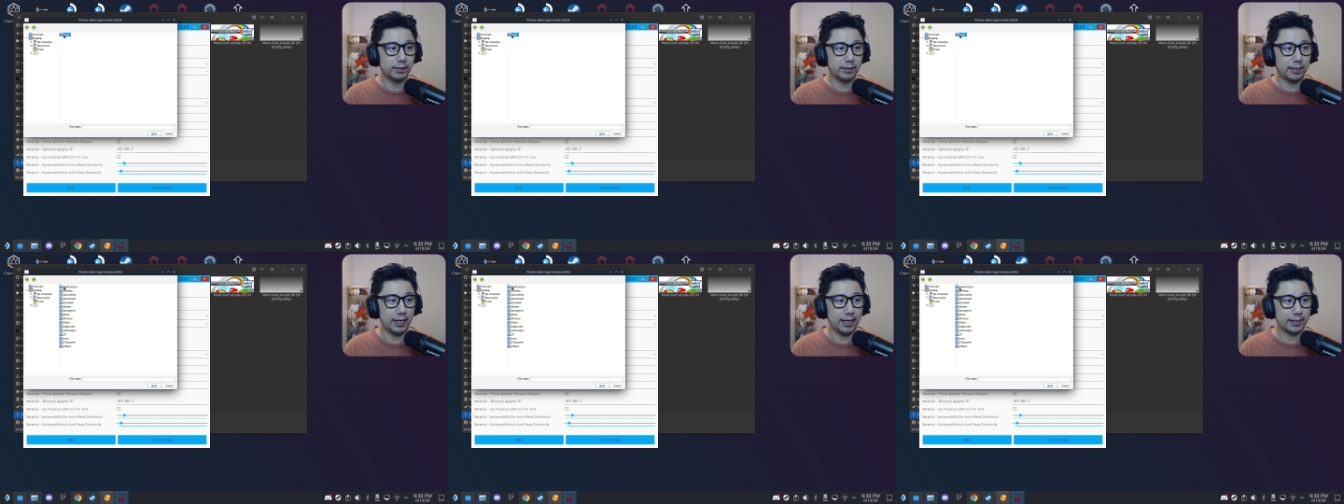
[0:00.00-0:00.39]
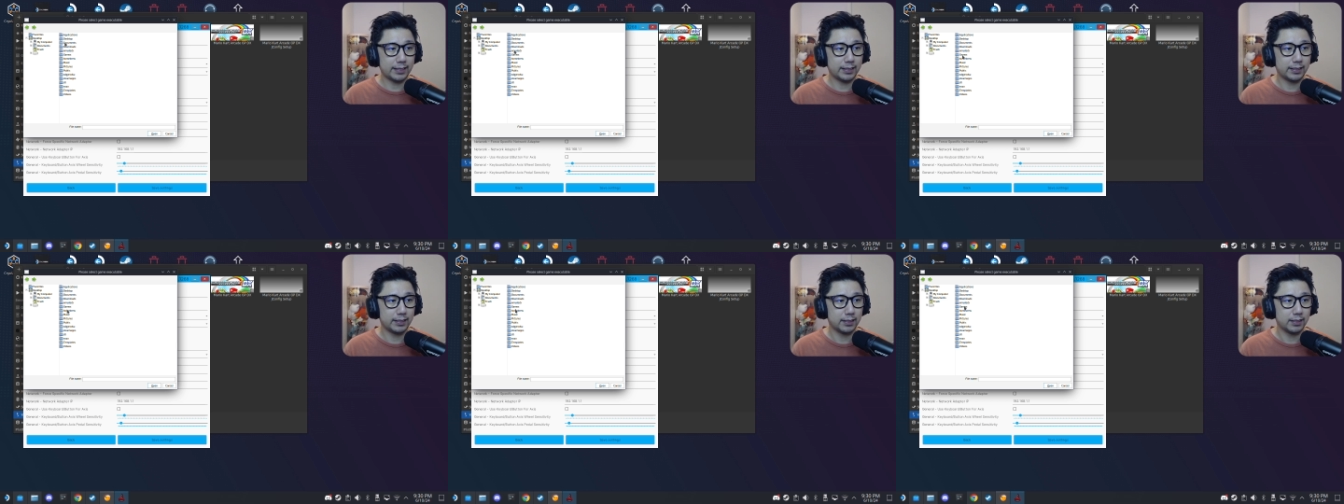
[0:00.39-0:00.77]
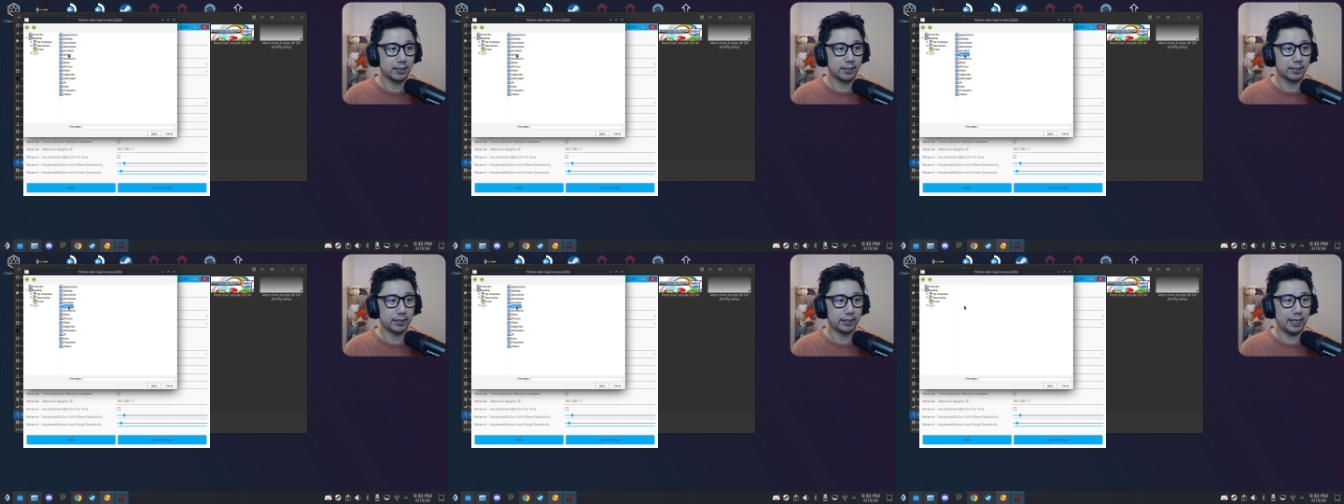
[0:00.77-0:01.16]
deck
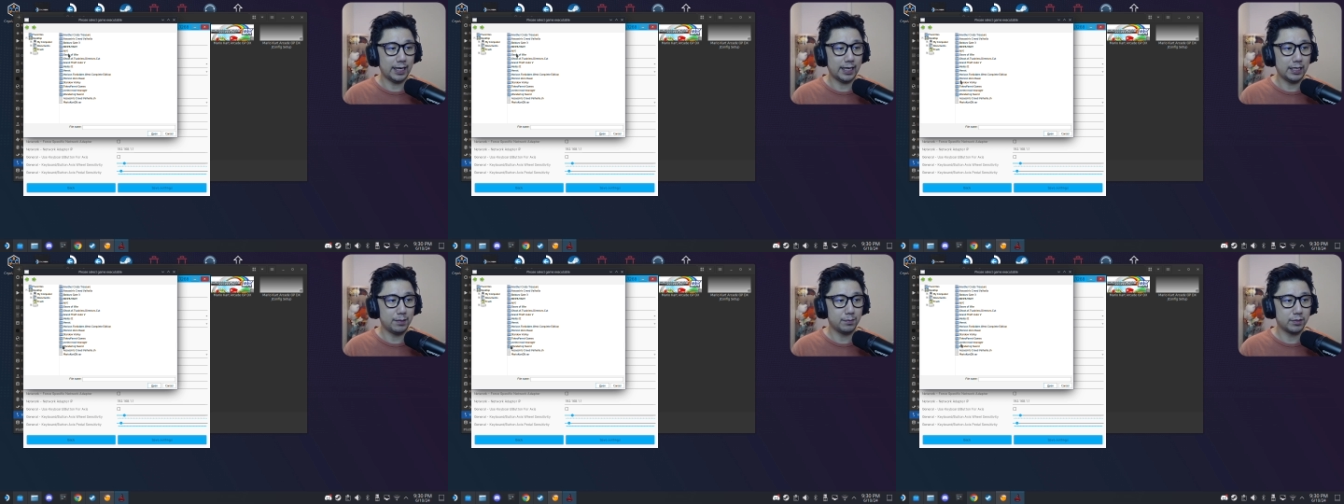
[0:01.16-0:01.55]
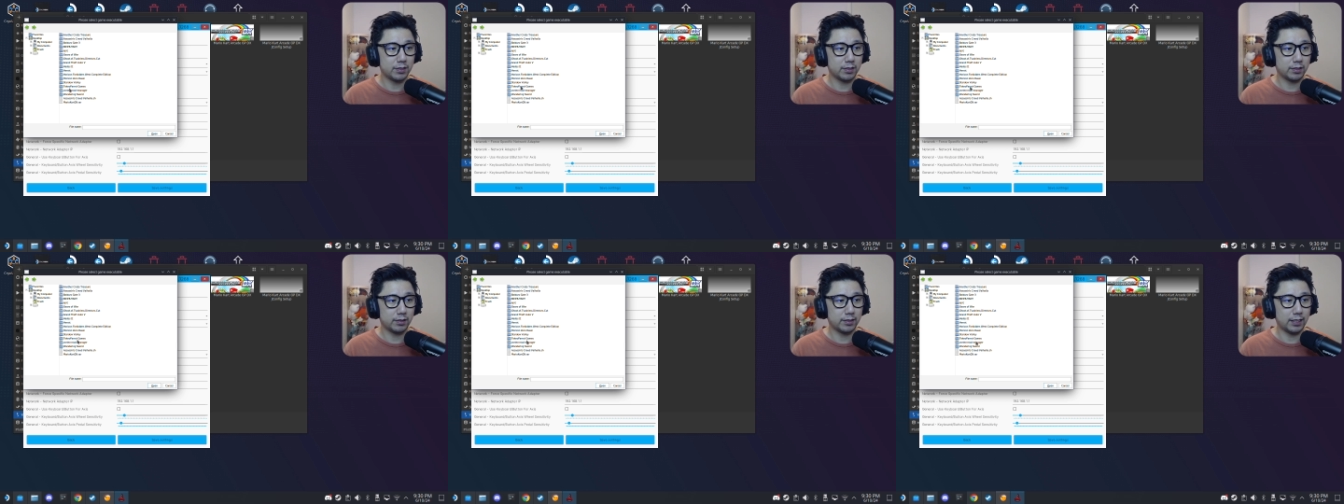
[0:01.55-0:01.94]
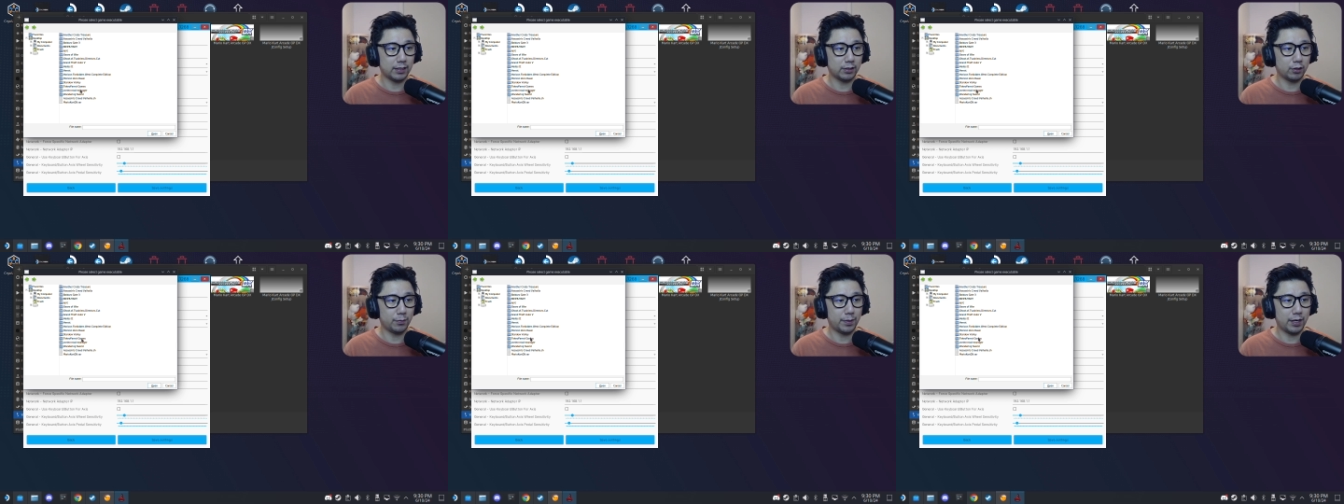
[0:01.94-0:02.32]
games,
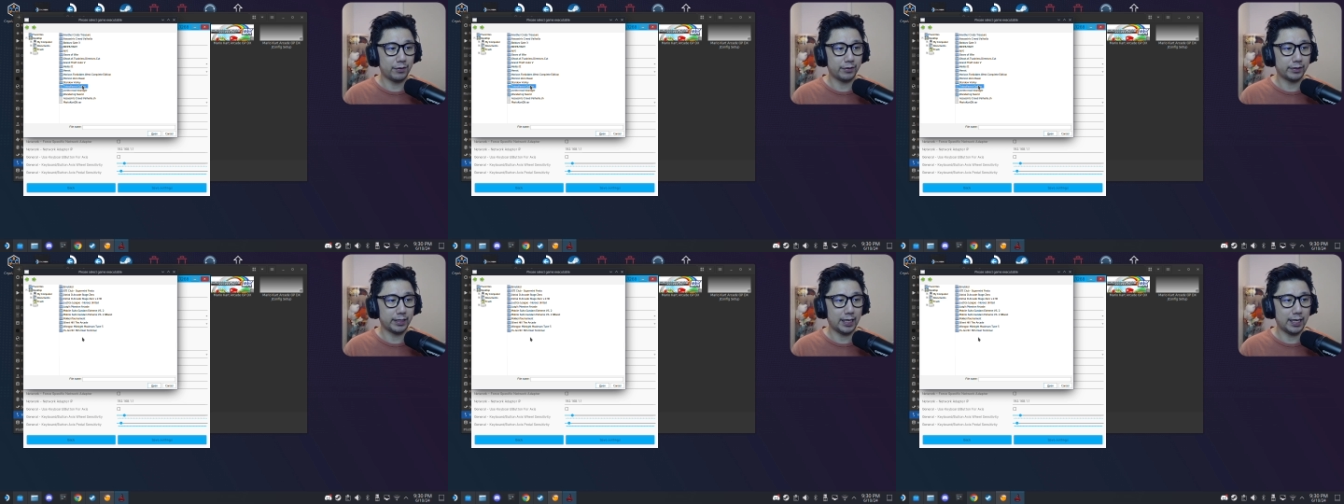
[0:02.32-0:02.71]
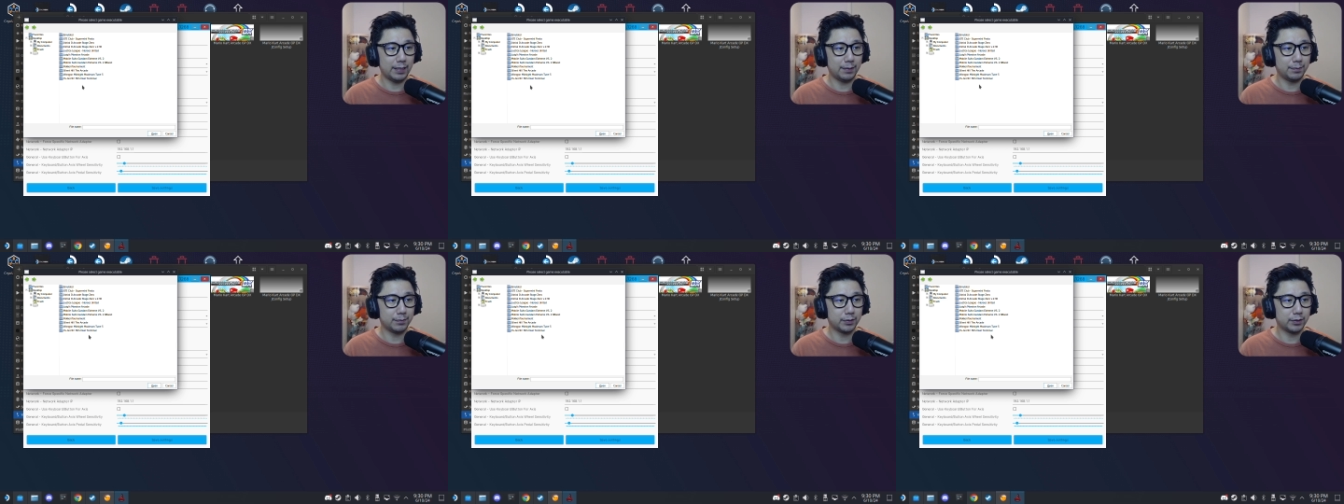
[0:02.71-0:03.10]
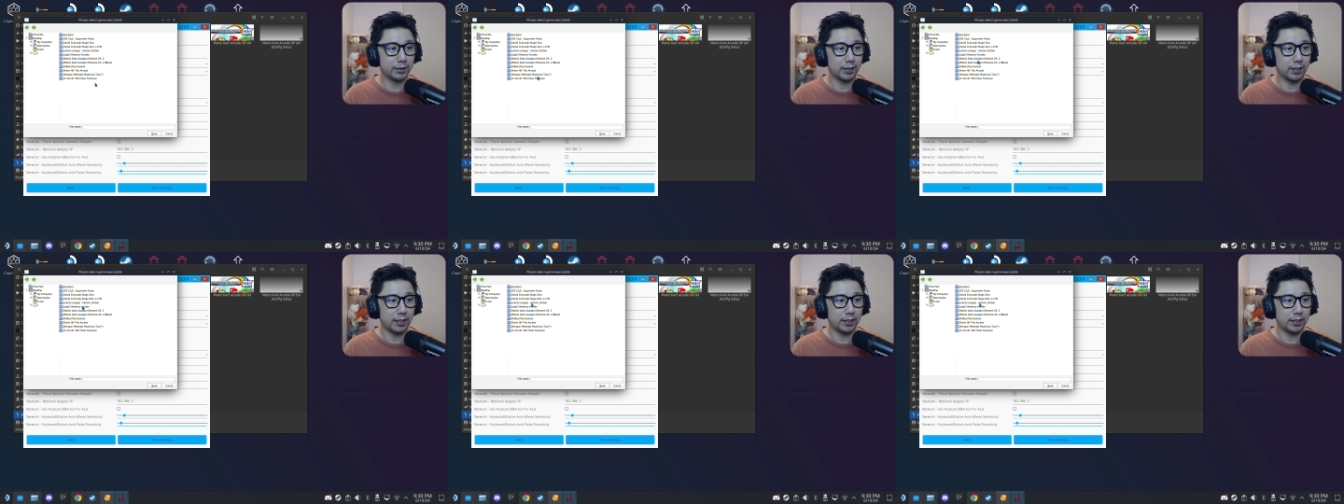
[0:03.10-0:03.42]
teknoparrot games,